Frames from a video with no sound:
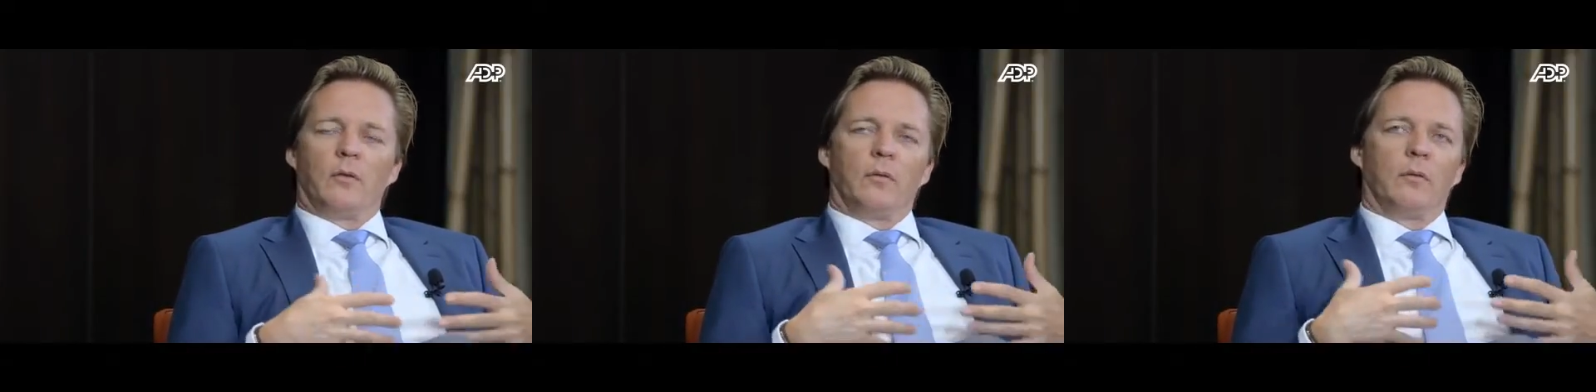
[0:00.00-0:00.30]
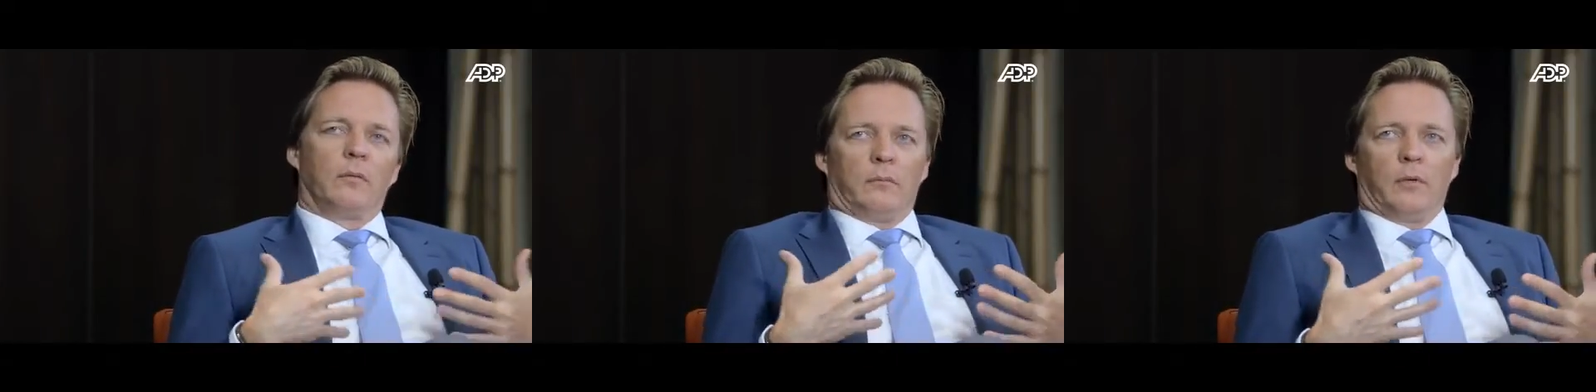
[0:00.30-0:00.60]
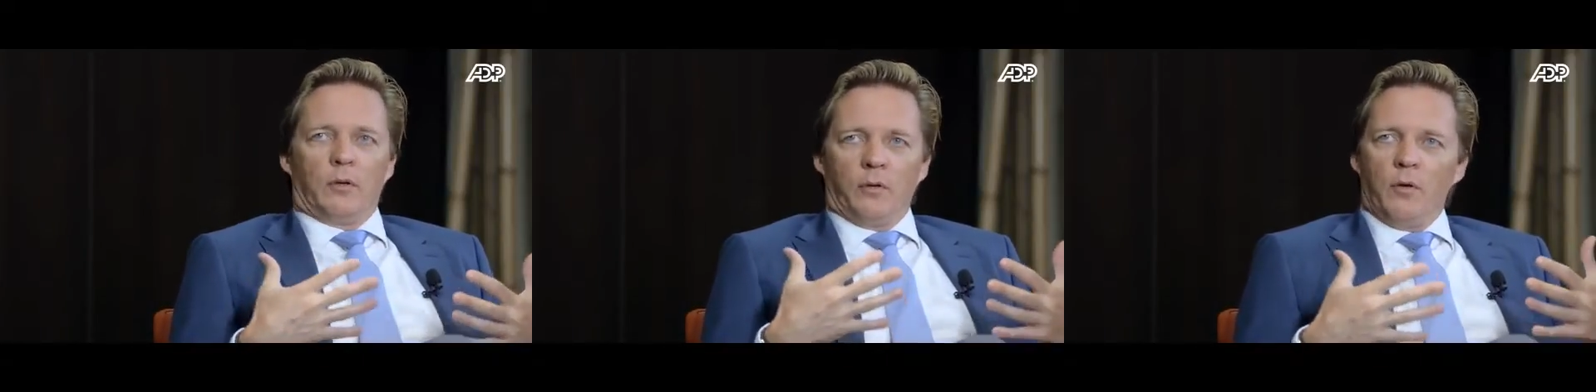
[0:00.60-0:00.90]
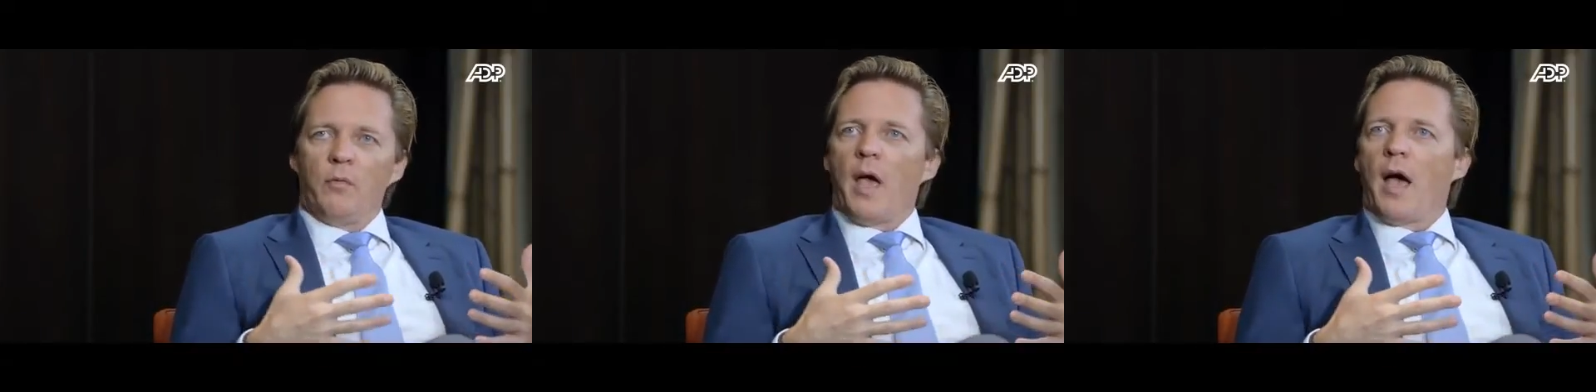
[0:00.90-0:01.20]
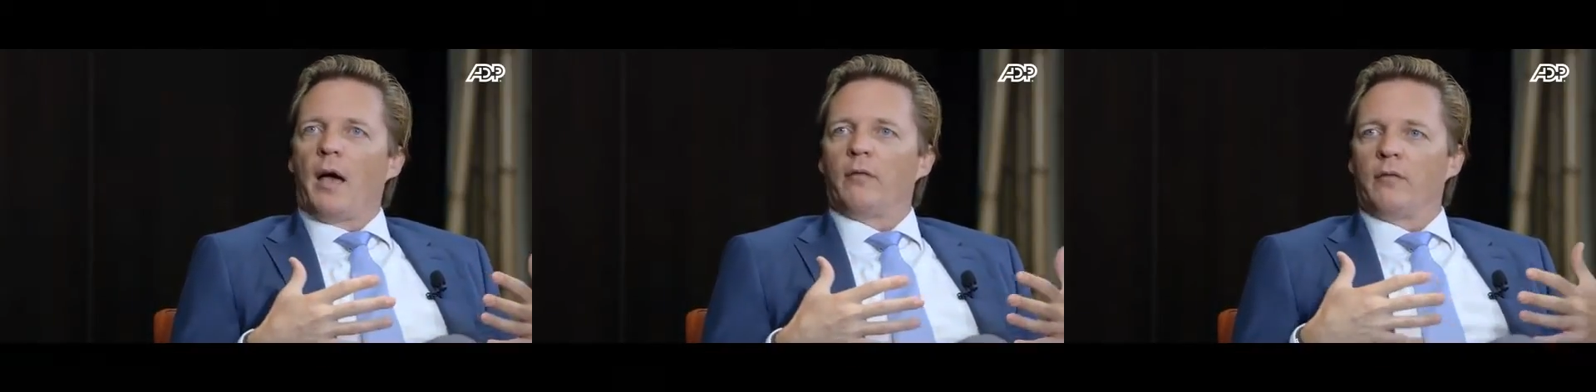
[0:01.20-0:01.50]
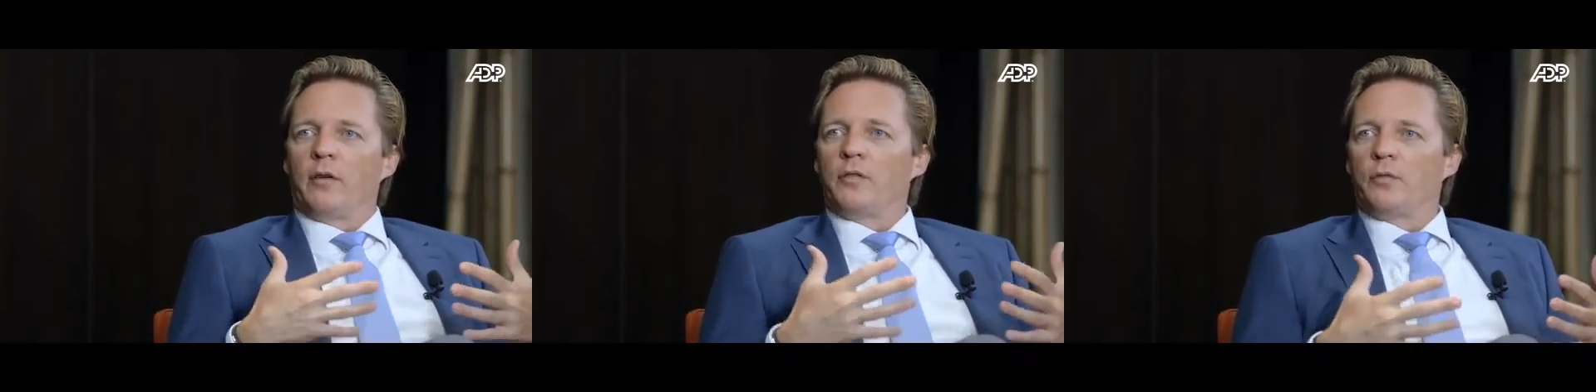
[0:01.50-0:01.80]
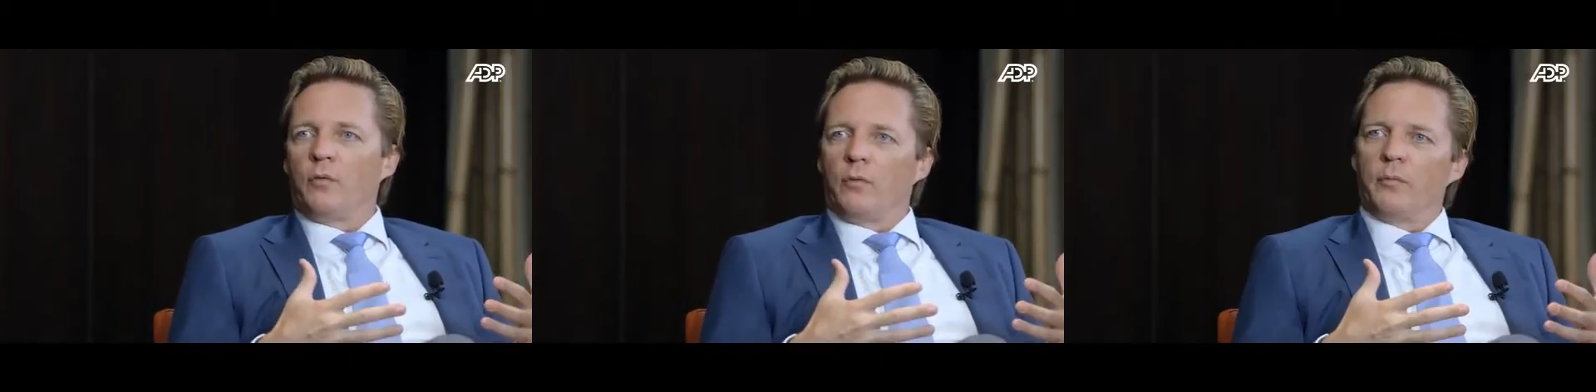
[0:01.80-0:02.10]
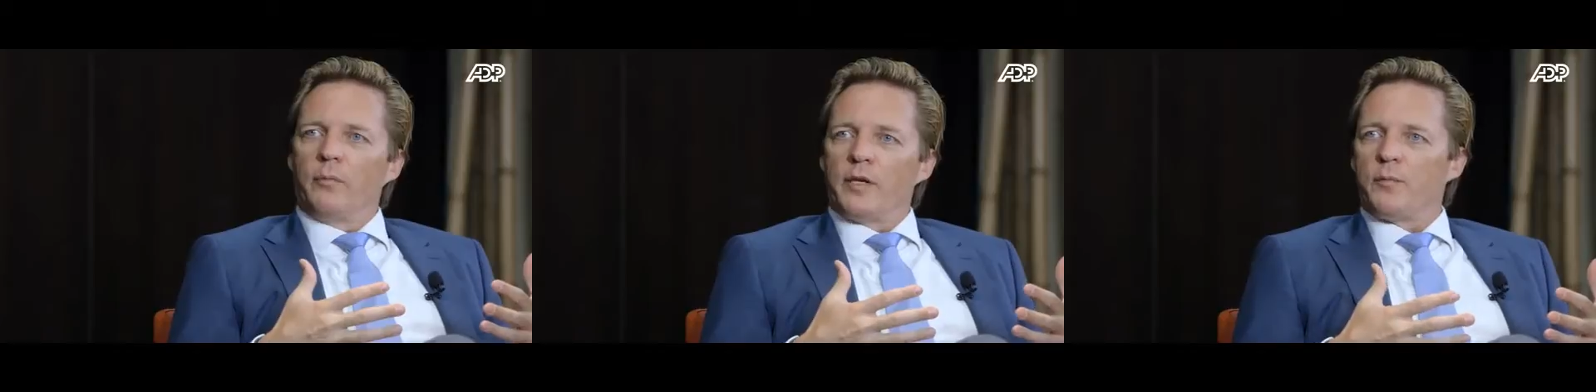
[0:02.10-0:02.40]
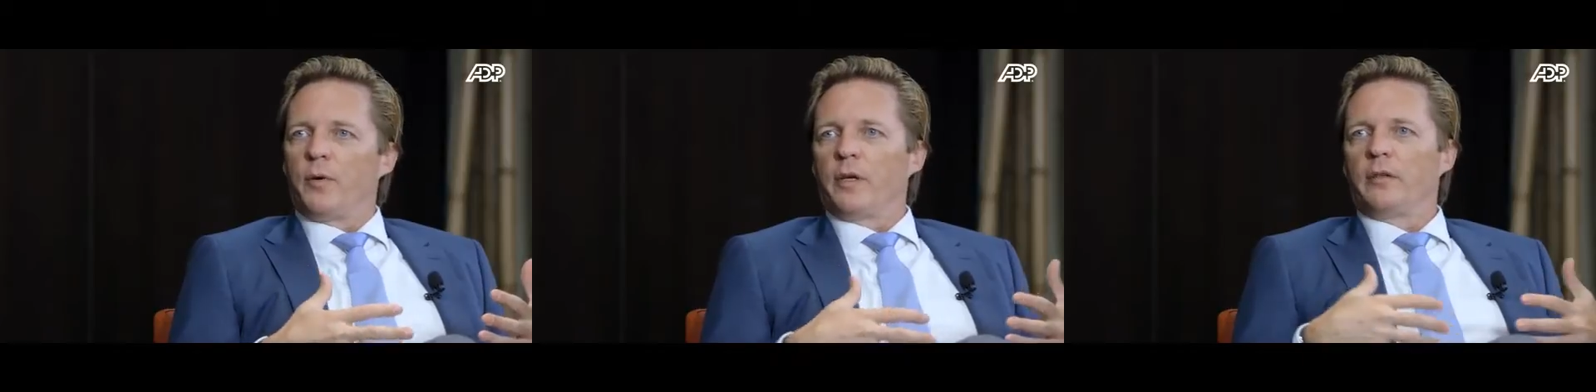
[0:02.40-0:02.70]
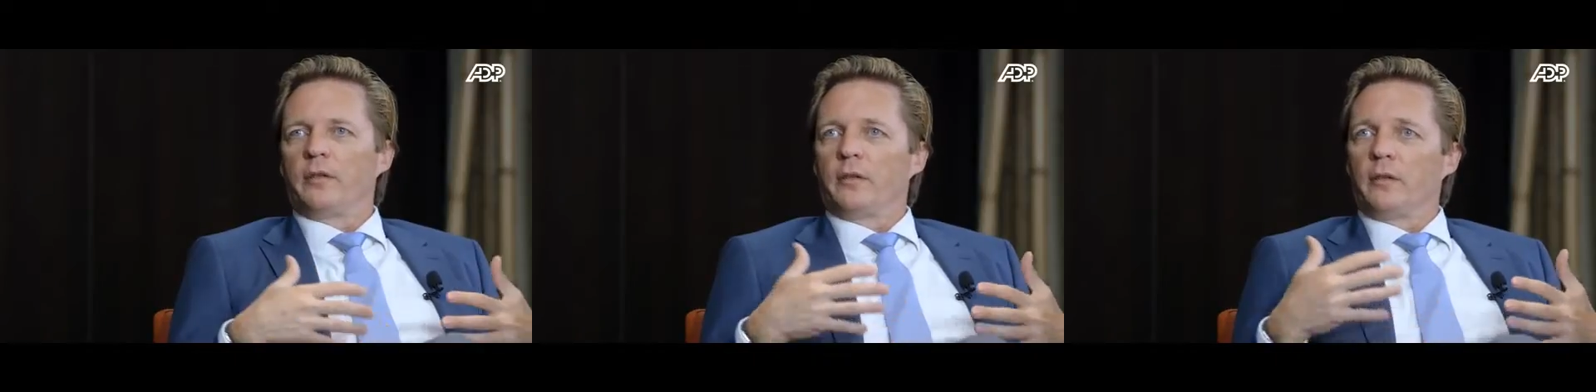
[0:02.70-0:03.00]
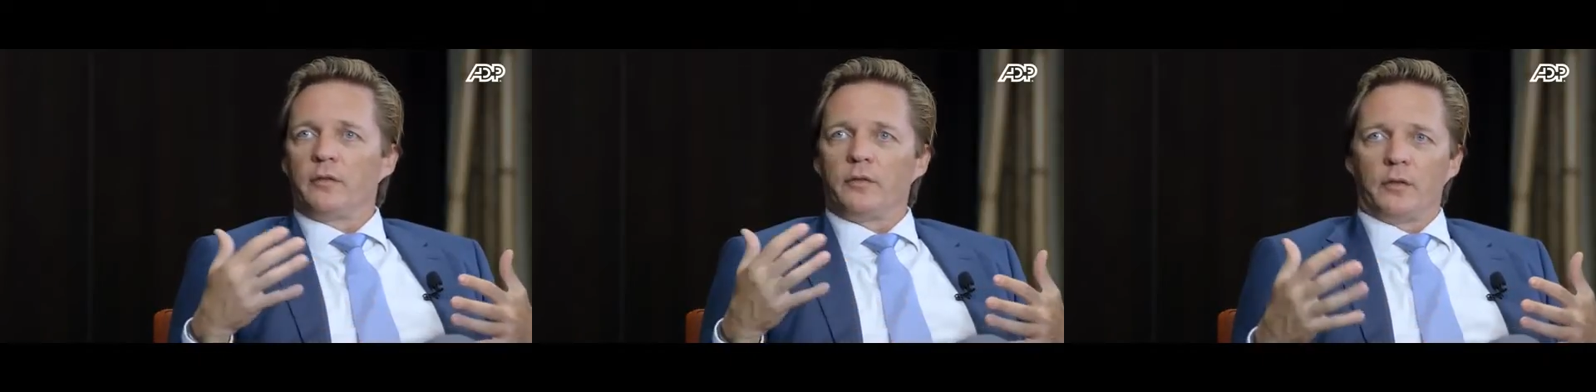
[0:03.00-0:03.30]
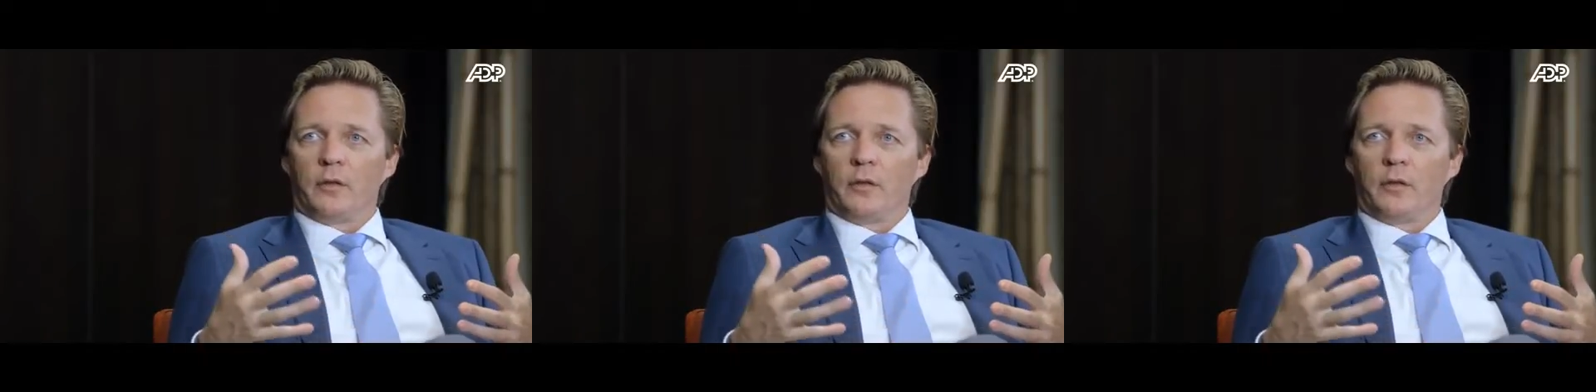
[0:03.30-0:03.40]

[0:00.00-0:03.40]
So although we have a very strong best practice,